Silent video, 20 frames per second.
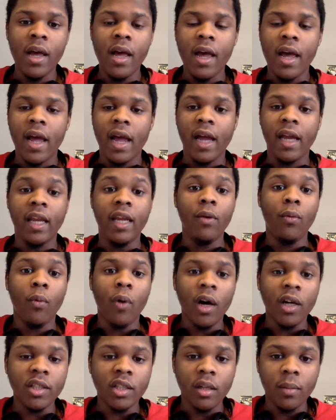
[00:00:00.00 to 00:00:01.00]
and he
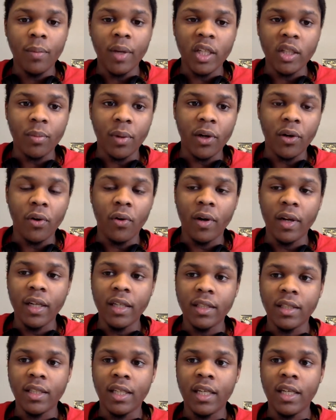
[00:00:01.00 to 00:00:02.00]
was the best player on his
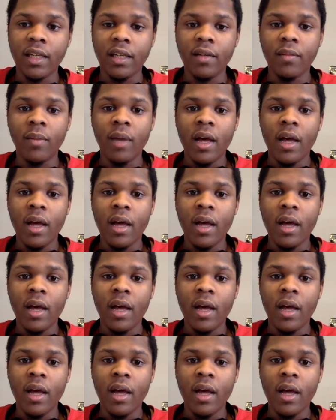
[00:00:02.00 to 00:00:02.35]
team.